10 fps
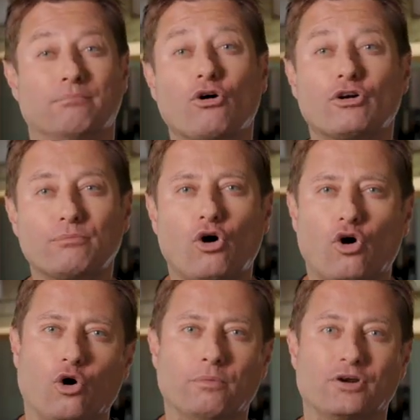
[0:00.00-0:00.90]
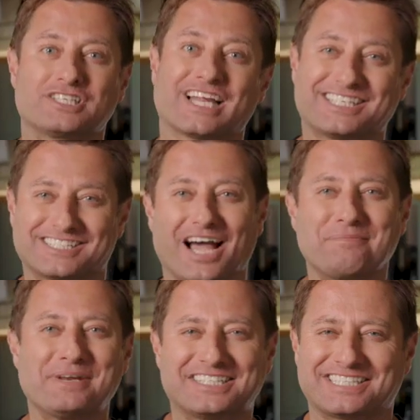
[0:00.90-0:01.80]
More and more homeowners like
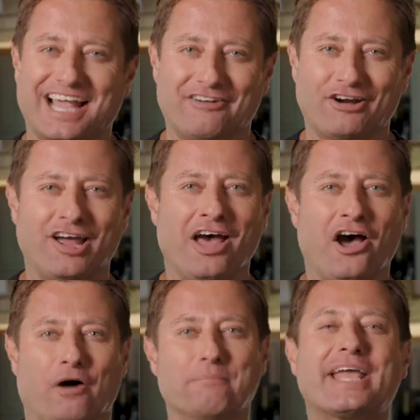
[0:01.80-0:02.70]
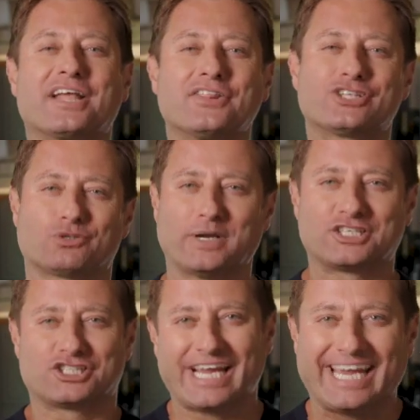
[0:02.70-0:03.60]
Simon and Sarah are making the
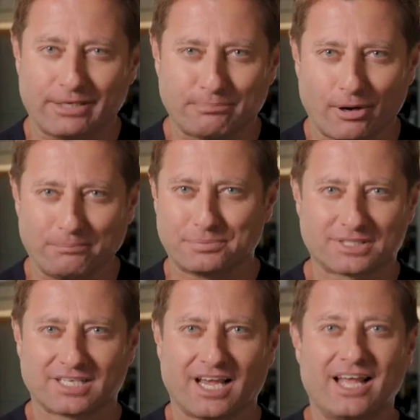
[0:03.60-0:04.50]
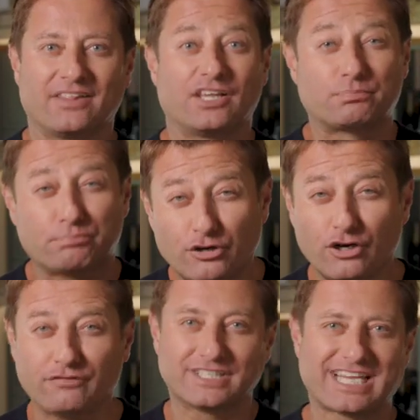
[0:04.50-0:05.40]
switch to heat pumps. This
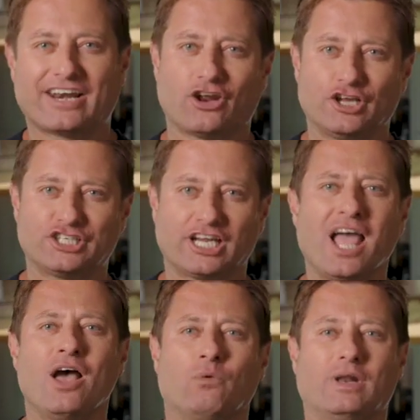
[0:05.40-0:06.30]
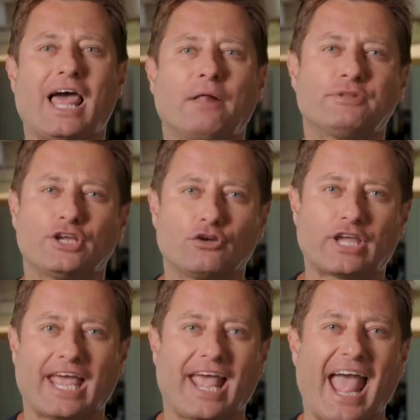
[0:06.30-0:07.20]
proven technology will help the
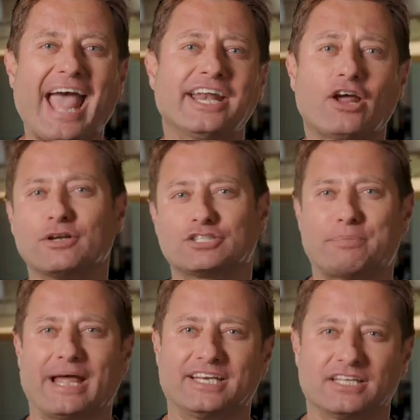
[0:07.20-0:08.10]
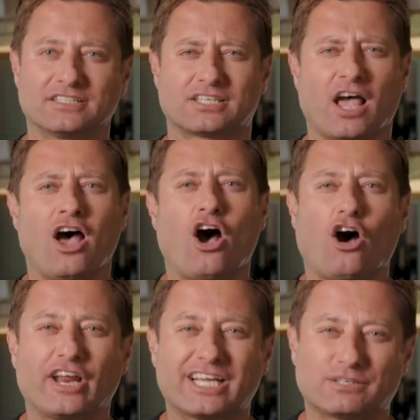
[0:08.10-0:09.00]
UK end our dependence
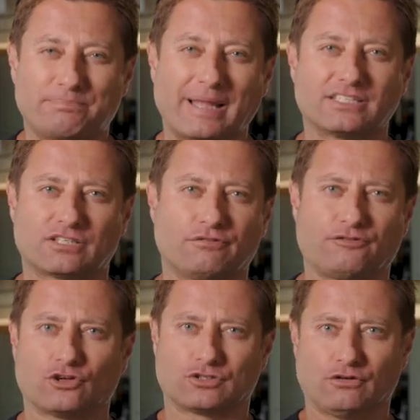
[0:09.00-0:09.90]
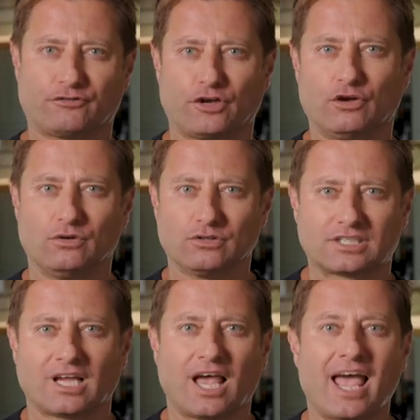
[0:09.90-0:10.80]
on expensive fossil fuels.